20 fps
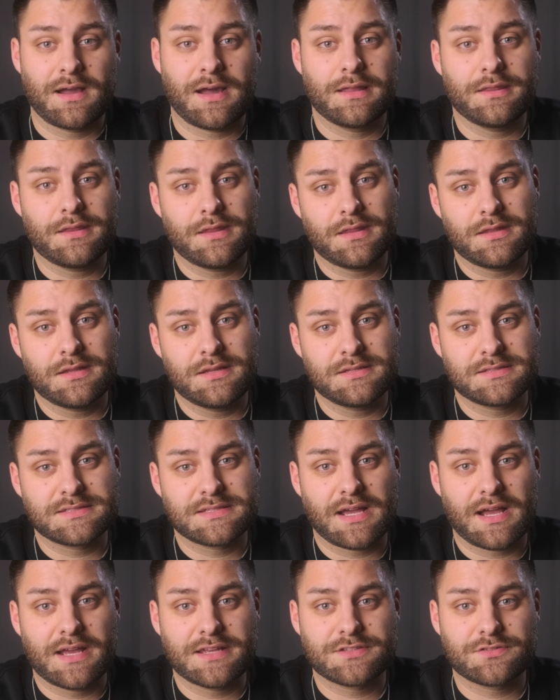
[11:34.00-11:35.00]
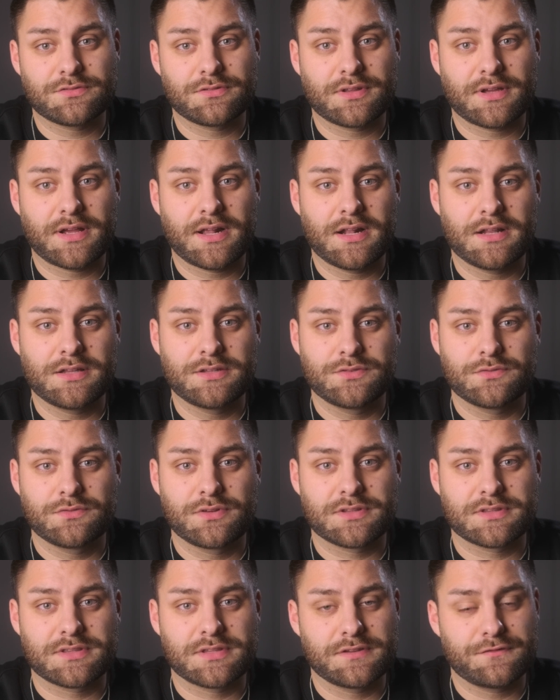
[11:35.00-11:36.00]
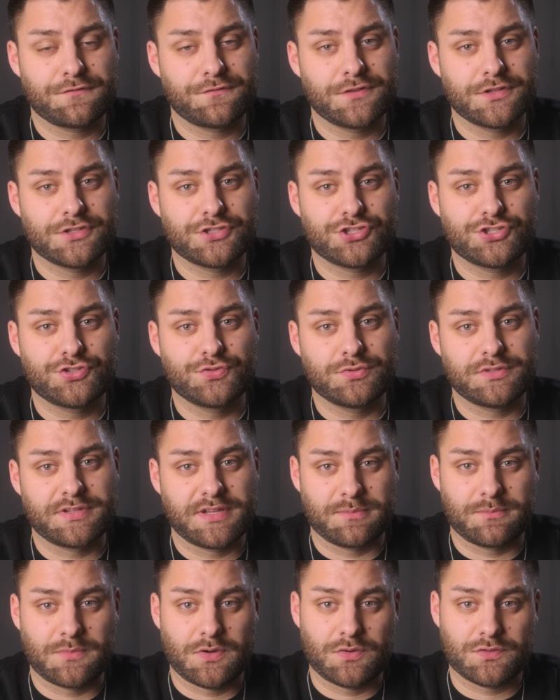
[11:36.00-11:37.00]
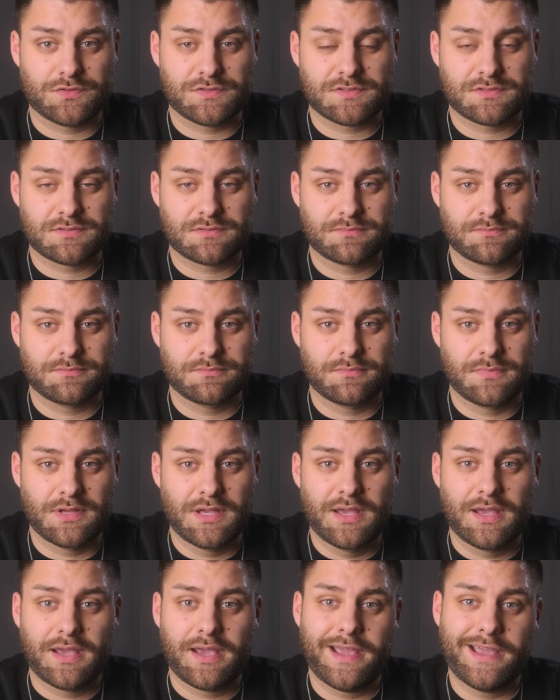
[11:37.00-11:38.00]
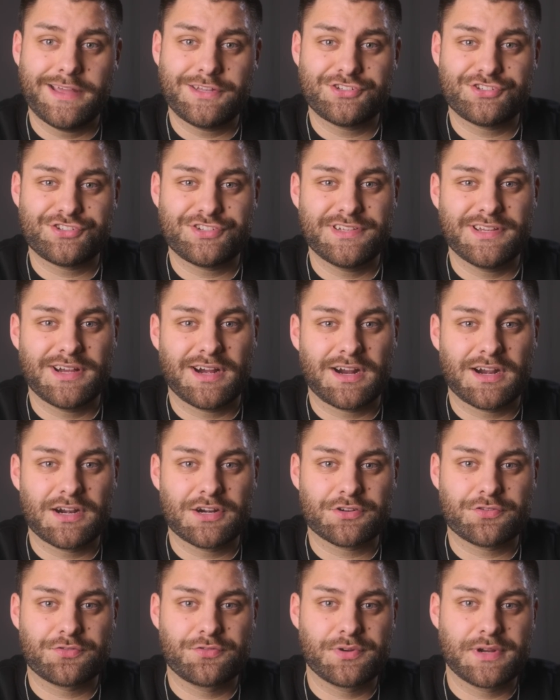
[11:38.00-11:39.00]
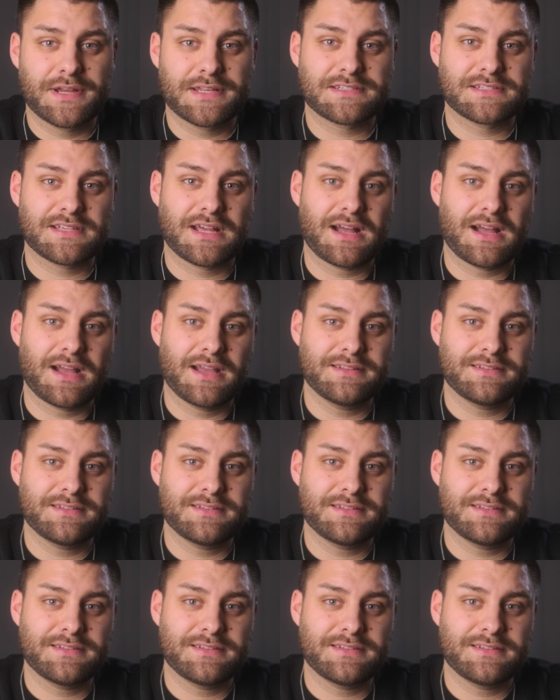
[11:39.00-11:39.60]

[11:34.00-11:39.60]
Underneath the ISO dial you get different shooting modes. HDR creates high